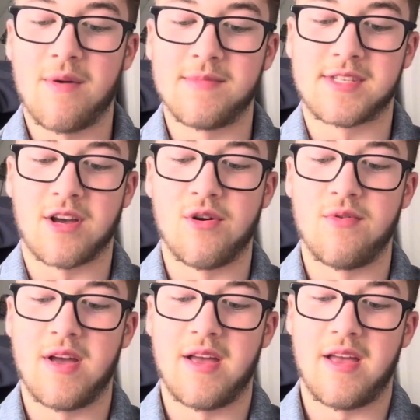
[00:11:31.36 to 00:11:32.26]

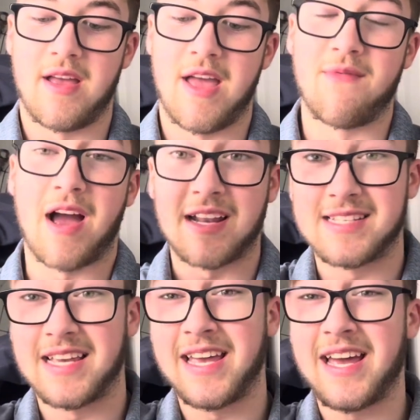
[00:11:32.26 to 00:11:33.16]
So in
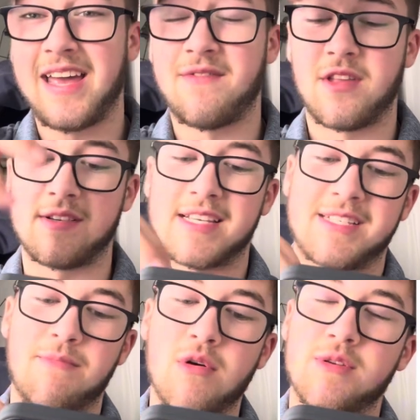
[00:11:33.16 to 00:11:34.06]
reality here, even though it
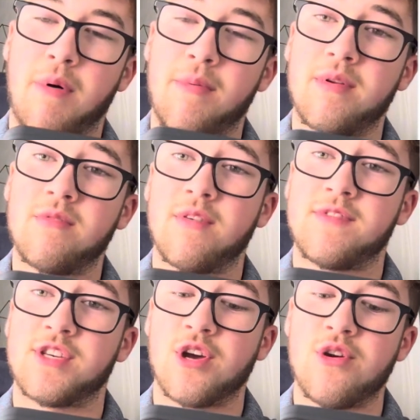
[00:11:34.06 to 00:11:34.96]
says most popular
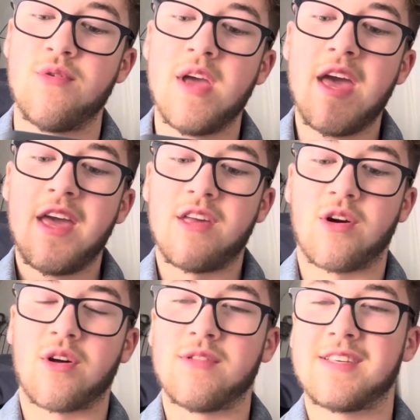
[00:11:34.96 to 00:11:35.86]
with two, you
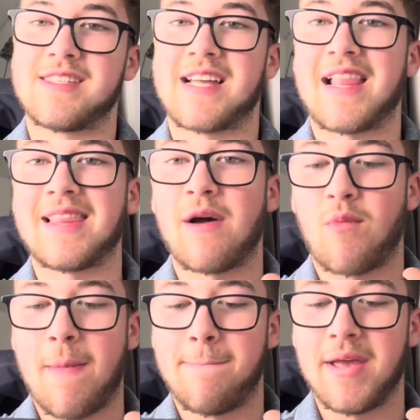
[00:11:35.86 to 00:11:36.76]
got to understand that
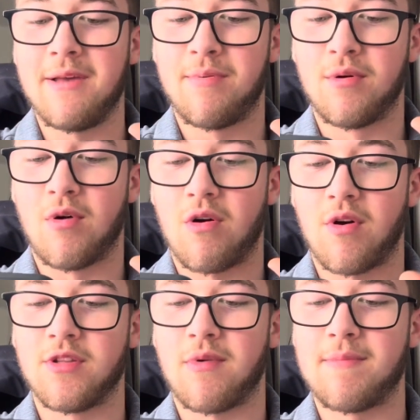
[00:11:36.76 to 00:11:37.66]
when people are
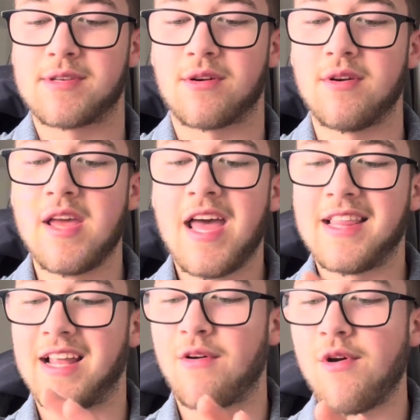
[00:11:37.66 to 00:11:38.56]
on the website,
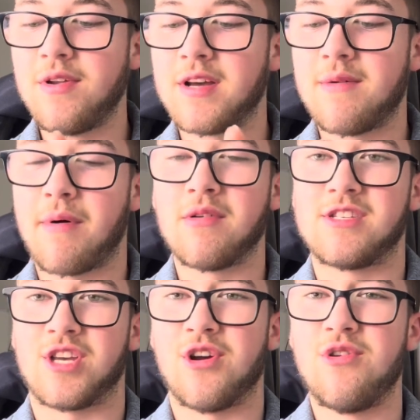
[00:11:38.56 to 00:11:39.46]
then they're only going to buy
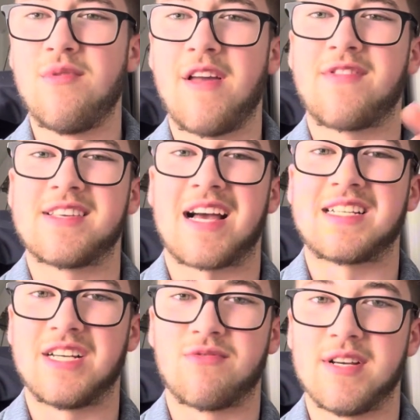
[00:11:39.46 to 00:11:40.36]
two if there's
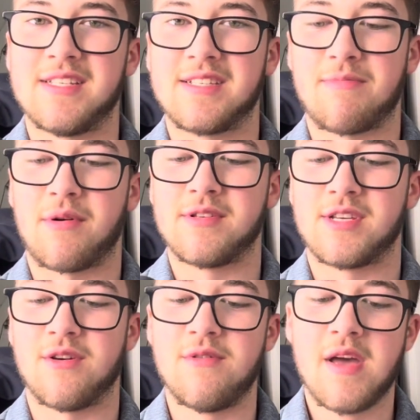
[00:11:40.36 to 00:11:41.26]
actually a reason to buy
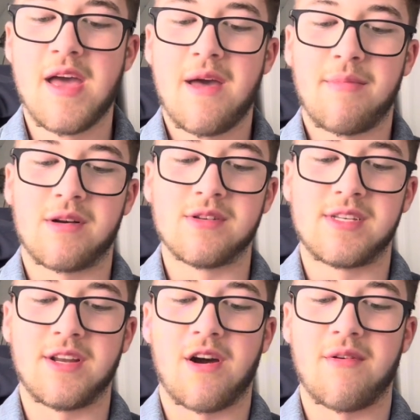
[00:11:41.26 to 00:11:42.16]
two. Because,
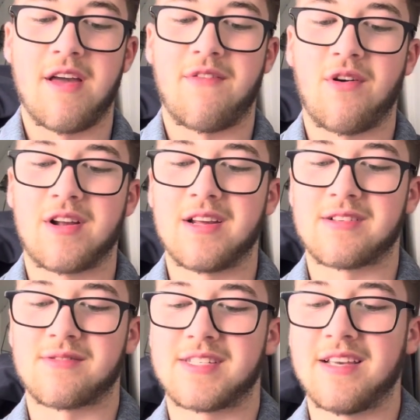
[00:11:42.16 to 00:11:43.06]
you know, if I
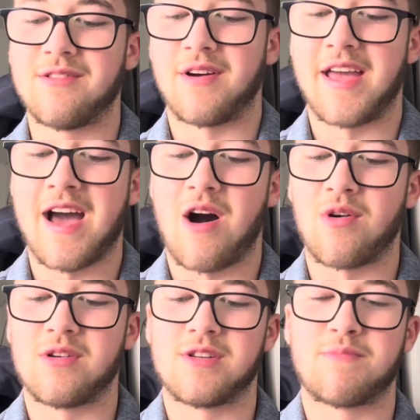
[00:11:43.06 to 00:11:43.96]
clicked on single here, I
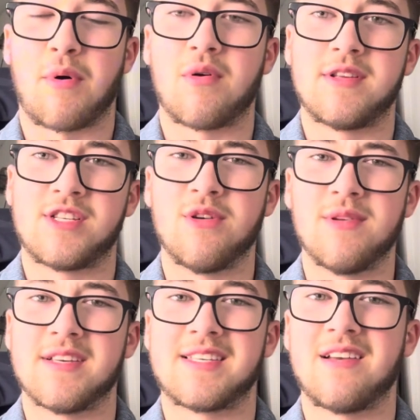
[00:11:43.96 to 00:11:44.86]
could just buy two
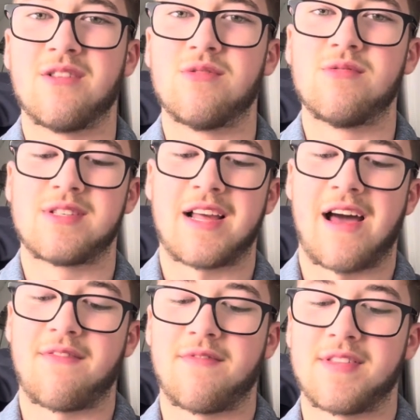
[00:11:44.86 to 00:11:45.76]
of the singles and
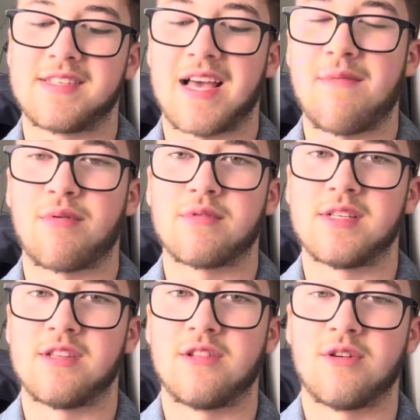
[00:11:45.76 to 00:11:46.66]
have it for the same price
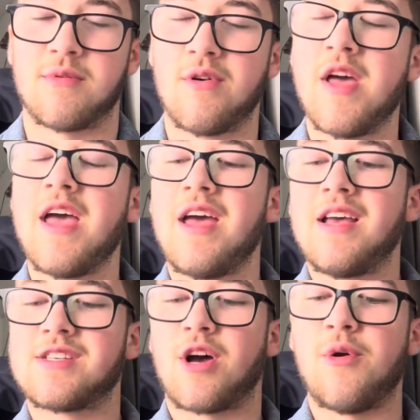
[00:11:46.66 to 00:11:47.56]
as the double.
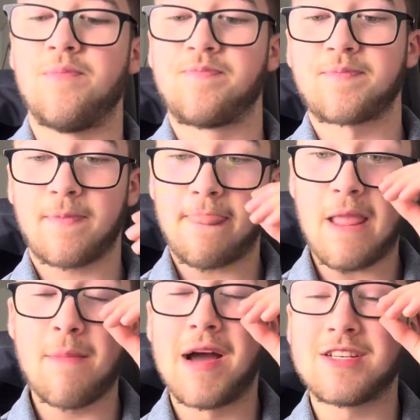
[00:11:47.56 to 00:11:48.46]
So
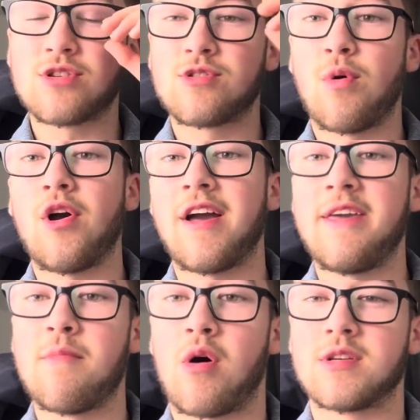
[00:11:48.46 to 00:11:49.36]
make sure to work out
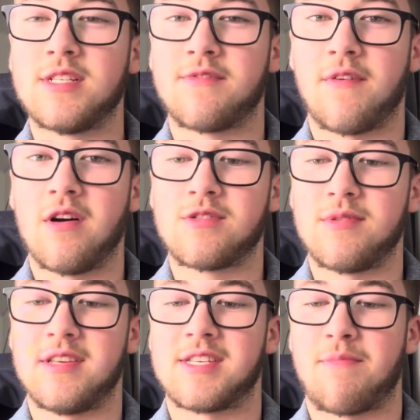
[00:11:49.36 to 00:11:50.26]
your margins first
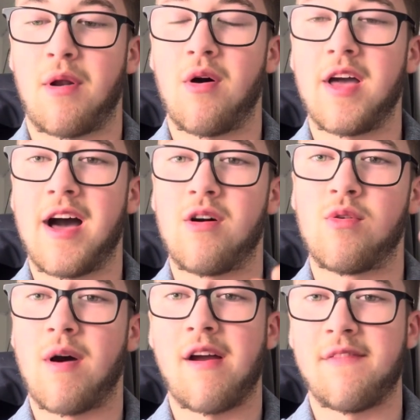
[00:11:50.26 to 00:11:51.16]
with your supplier
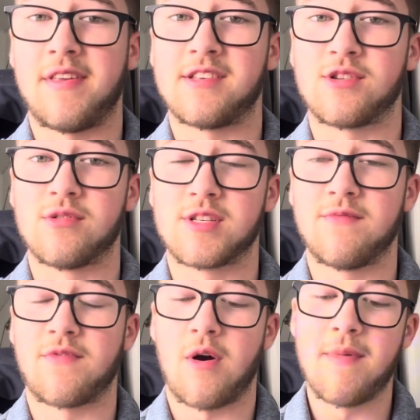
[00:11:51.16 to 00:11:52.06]
or wherever you source
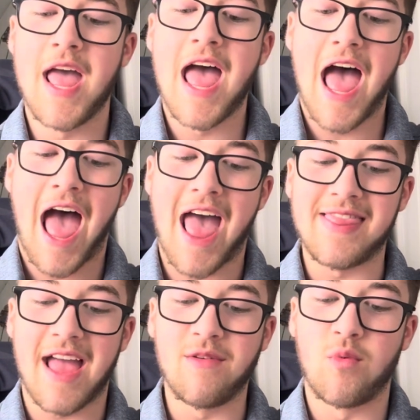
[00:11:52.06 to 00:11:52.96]
them from,
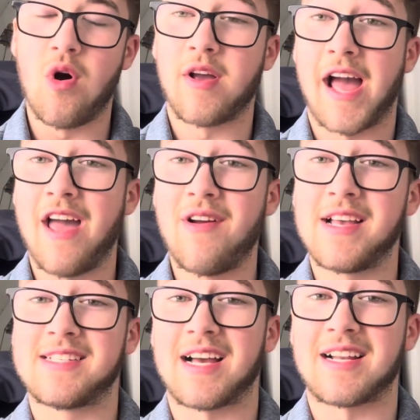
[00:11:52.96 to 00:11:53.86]
and then work out
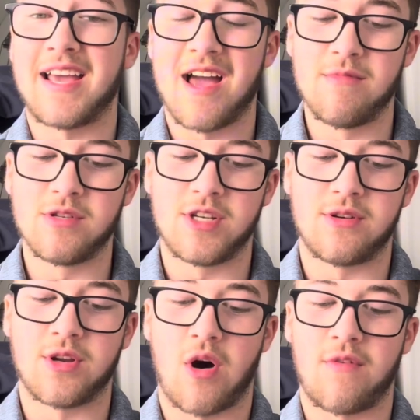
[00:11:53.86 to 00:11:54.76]
exactly how much you
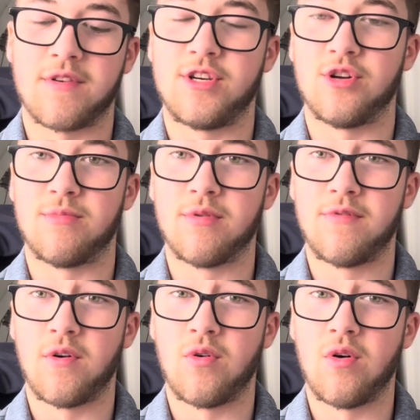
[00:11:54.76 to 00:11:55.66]
could offer double
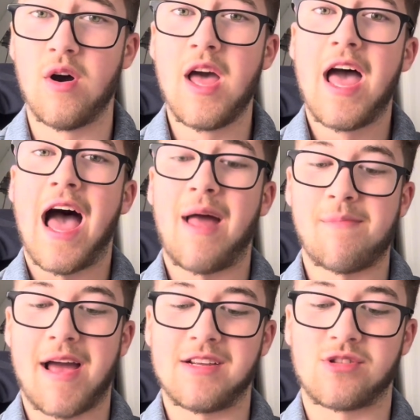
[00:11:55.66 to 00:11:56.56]
for and
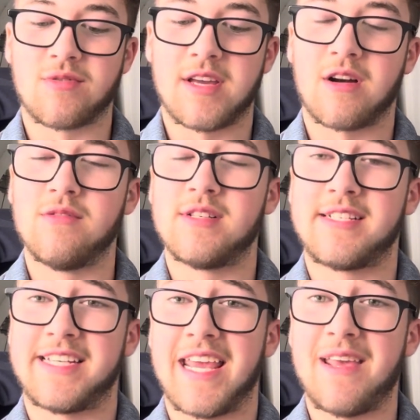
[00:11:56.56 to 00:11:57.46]
make sure it goes
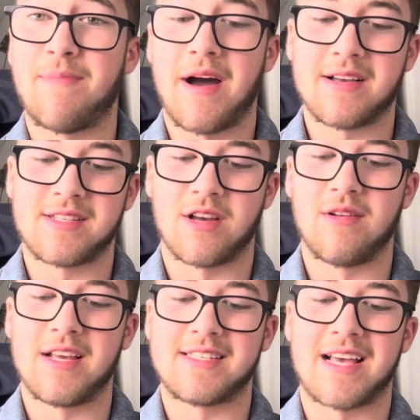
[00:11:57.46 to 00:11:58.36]
cheaper. So
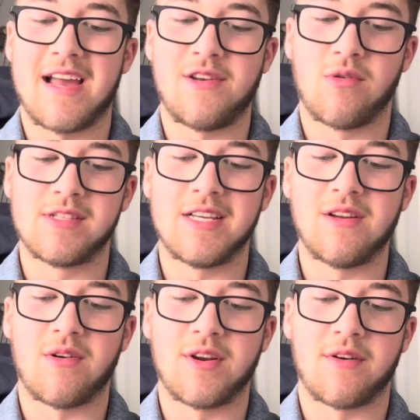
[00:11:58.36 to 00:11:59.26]
let's say
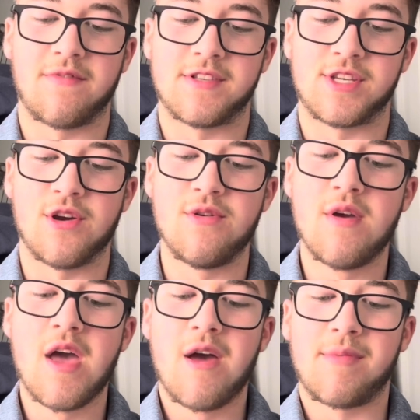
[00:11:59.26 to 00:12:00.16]
$19.99 for two,
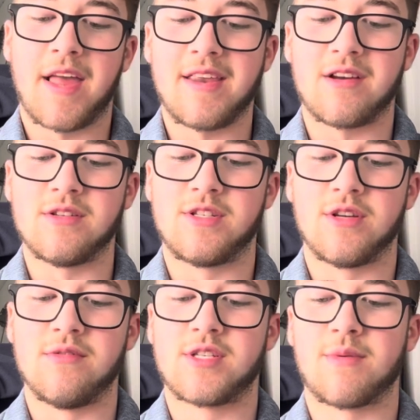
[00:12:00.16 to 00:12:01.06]
but then you could
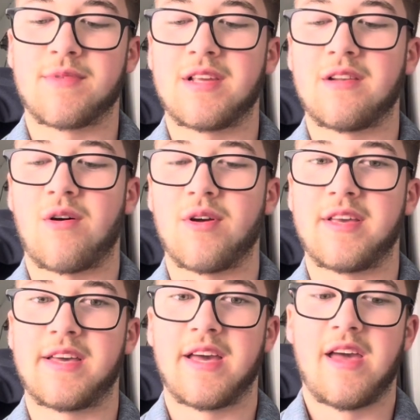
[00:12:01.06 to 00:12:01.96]
do something
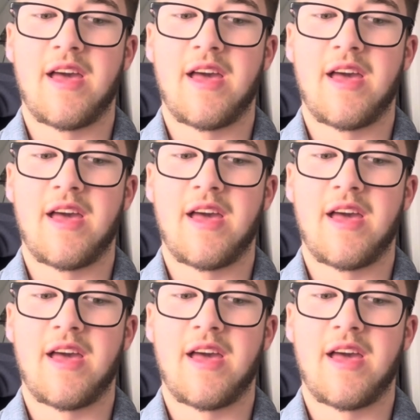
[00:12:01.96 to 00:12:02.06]
like,